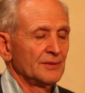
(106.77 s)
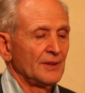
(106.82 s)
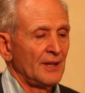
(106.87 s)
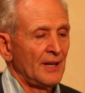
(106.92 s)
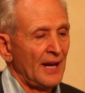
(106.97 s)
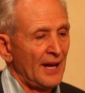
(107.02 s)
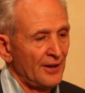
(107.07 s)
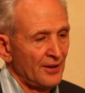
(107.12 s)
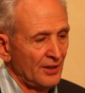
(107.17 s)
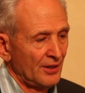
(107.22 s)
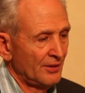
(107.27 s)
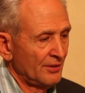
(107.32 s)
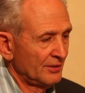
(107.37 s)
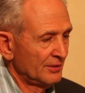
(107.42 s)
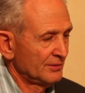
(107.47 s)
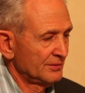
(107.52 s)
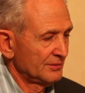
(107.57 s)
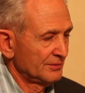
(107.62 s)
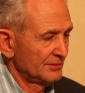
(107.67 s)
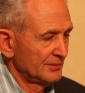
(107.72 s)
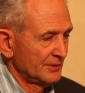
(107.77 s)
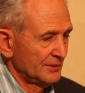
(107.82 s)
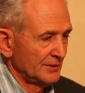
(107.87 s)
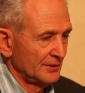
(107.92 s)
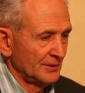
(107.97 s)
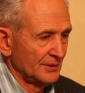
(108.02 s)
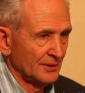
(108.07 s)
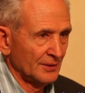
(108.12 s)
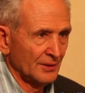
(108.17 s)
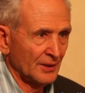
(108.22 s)
had her
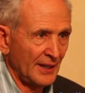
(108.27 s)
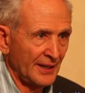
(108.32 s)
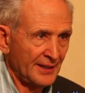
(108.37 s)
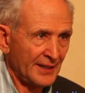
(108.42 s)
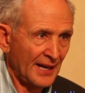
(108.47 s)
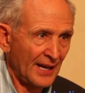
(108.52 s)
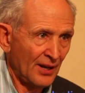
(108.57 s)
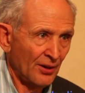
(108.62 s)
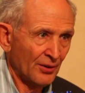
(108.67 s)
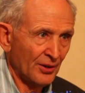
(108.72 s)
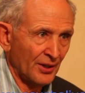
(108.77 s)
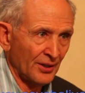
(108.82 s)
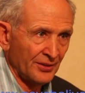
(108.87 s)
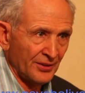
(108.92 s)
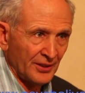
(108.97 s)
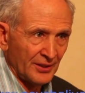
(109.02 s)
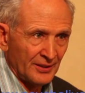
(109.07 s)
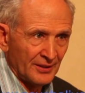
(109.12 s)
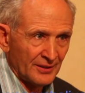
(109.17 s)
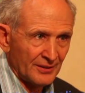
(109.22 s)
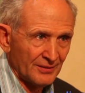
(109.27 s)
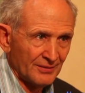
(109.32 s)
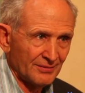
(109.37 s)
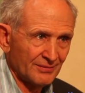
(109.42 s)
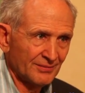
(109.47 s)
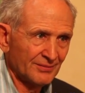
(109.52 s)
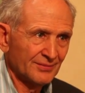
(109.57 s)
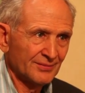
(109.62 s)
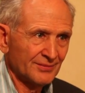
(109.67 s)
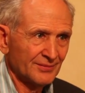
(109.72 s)
lay down on the,
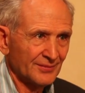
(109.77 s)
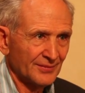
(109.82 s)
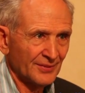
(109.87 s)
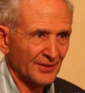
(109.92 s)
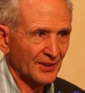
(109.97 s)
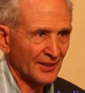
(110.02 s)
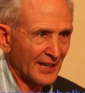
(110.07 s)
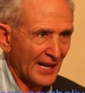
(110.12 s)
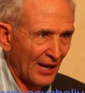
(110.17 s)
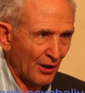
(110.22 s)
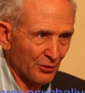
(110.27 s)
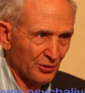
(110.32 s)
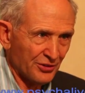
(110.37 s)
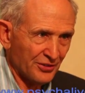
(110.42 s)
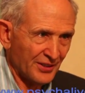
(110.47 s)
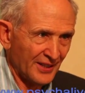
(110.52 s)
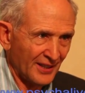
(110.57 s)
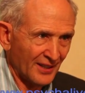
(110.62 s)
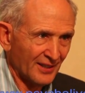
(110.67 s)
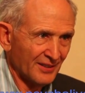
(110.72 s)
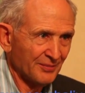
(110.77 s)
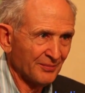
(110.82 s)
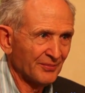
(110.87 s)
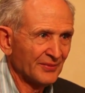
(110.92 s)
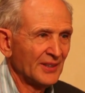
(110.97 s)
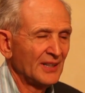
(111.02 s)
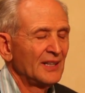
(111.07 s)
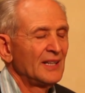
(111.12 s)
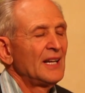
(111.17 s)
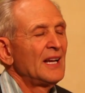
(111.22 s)
the couch there,
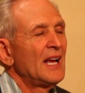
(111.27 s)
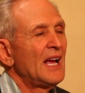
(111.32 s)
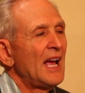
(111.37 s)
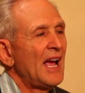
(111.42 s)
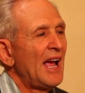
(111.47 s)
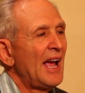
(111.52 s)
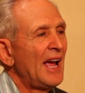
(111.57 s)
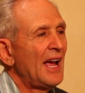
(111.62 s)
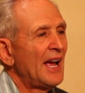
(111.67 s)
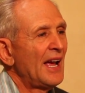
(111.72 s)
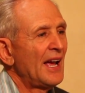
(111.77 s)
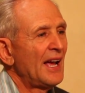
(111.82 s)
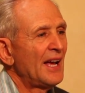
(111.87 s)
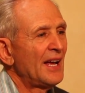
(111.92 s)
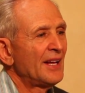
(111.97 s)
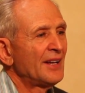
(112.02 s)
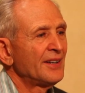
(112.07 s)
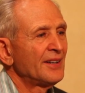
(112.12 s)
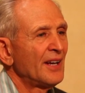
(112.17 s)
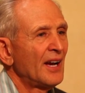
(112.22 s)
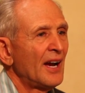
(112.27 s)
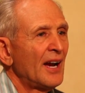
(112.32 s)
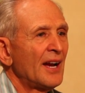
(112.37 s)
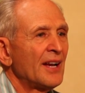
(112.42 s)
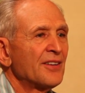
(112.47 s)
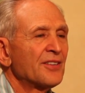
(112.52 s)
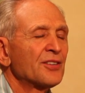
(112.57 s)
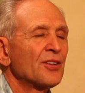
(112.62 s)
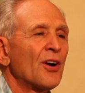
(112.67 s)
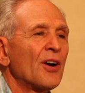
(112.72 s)
and
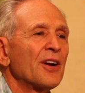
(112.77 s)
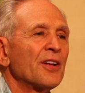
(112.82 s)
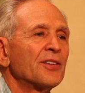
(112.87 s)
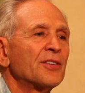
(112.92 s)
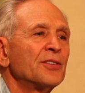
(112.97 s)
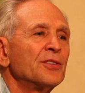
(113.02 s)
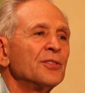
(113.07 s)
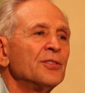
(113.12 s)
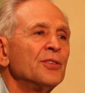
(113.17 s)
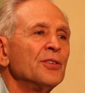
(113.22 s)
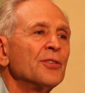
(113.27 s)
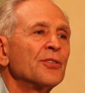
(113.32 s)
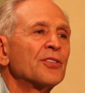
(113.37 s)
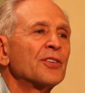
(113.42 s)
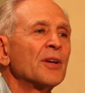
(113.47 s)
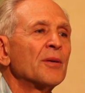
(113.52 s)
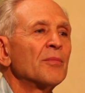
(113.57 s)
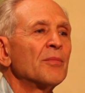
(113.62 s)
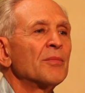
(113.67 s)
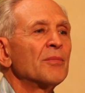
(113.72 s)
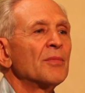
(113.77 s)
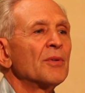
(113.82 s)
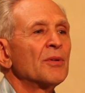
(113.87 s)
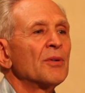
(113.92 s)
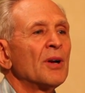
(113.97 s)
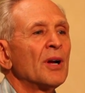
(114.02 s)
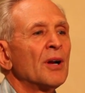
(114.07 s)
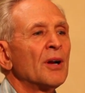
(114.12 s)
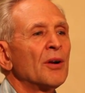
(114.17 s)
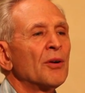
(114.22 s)
I started to do some
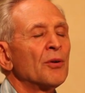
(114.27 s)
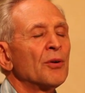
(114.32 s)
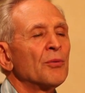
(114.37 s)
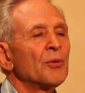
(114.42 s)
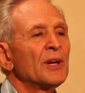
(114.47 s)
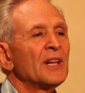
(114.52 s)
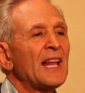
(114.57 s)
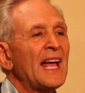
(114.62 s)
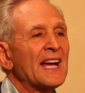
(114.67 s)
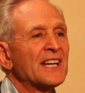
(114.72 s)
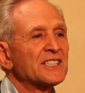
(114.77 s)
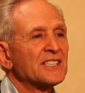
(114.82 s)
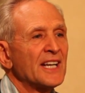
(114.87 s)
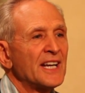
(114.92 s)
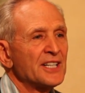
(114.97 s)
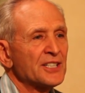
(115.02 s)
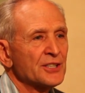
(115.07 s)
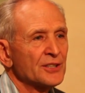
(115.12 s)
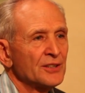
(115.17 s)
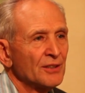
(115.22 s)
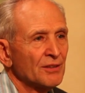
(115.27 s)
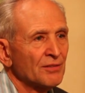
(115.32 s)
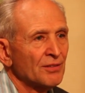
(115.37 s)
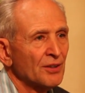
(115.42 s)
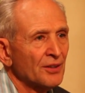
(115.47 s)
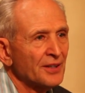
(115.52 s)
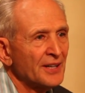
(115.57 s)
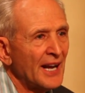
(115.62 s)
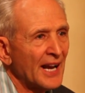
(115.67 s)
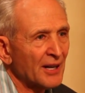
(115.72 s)
uh, relaxation of
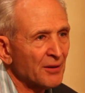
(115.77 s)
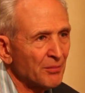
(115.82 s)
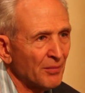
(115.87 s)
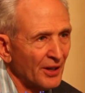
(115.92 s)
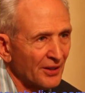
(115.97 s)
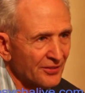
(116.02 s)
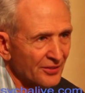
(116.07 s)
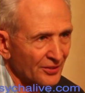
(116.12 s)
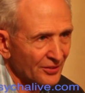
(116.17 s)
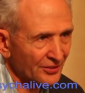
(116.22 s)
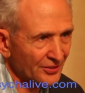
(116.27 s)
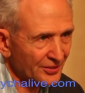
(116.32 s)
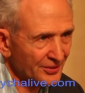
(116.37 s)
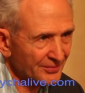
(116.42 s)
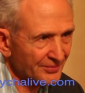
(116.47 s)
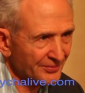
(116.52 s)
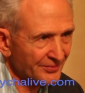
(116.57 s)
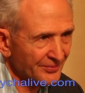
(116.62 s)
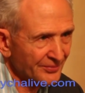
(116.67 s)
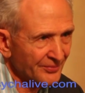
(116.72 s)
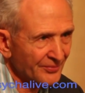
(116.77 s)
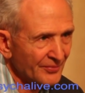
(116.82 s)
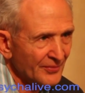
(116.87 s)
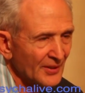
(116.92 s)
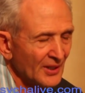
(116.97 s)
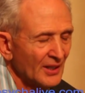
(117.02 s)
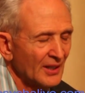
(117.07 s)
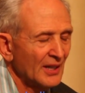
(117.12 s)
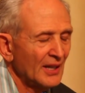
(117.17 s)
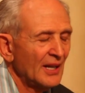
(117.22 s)
her neck muscles.
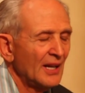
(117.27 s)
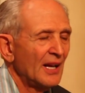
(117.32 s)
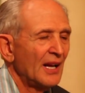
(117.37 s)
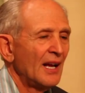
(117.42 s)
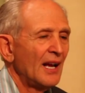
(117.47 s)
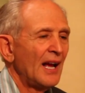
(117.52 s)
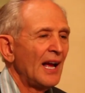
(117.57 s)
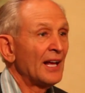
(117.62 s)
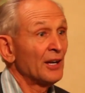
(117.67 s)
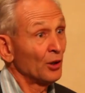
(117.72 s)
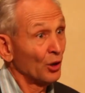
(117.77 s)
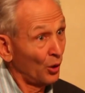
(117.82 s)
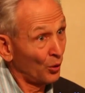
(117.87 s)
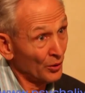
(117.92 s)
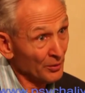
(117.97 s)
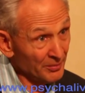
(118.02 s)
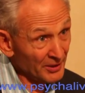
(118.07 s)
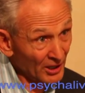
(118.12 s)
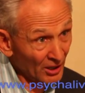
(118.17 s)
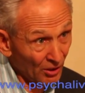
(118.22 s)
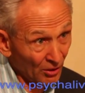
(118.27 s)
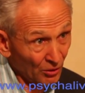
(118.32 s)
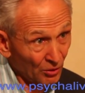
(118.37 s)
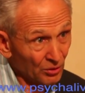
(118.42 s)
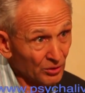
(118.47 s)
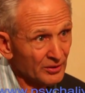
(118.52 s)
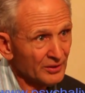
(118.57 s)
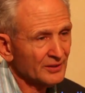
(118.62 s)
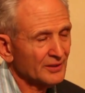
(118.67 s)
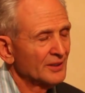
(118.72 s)
And lo and
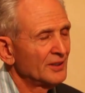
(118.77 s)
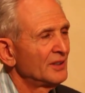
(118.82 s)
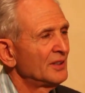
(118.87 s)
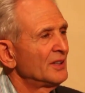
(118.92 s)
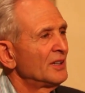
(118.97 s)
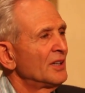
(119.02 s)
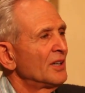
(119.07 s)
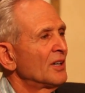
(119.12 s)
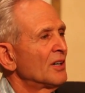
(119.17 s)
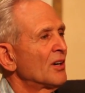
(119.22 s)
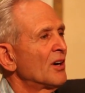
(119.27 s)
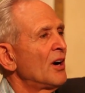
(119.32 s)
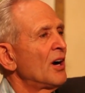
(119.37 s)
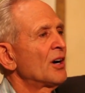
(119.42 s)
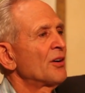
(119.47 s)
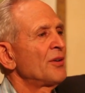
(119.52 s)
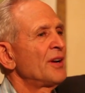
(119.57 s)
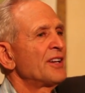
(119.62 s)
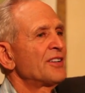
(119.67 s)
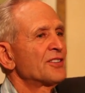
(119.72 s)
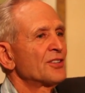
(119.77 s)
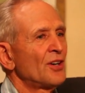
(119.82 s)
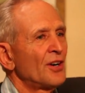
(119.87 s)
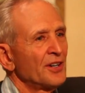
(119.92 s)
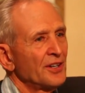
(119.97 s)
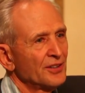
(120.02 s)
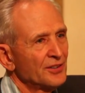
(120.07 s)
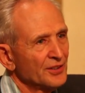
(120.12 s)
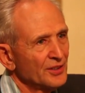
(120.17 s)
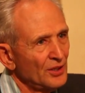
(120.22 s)
behold, her heart rate
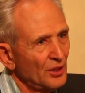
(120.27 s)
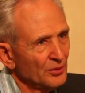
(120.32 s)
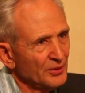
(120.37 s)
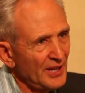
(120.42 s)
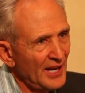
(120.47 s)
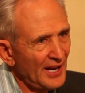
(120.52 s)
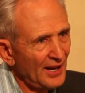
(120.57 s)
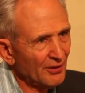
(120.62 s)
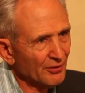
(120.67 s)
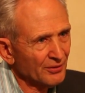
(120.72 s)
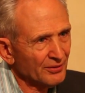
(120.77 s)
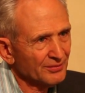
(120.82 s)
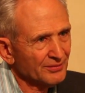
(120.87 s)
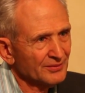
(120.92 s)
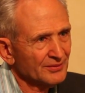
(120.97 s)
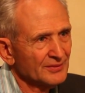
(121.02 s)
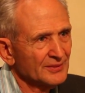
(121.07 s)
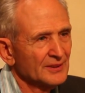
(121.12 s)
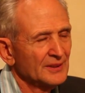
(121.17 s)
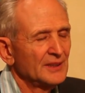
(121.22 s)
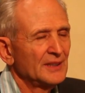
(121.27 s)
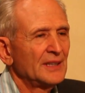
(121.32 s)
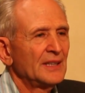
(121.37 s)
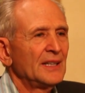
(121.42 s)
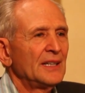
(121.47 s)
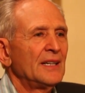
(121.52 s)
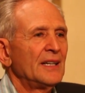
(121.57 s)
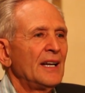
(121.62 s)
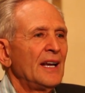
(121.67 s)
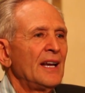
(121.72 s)
started to go down
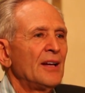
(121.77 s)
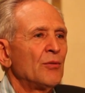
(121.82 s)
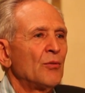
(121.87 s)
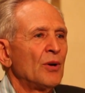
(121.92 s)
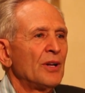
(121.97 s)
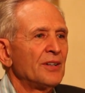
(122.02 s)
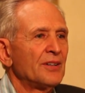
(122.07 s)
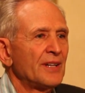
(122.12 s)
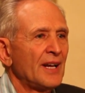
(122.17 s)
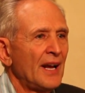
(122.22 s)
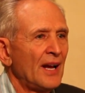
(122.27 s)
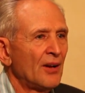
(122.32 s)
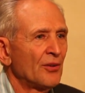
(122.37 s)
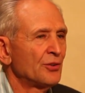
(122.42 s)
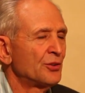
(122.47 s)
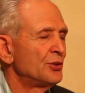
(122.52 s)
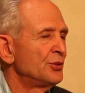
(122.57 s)
and went down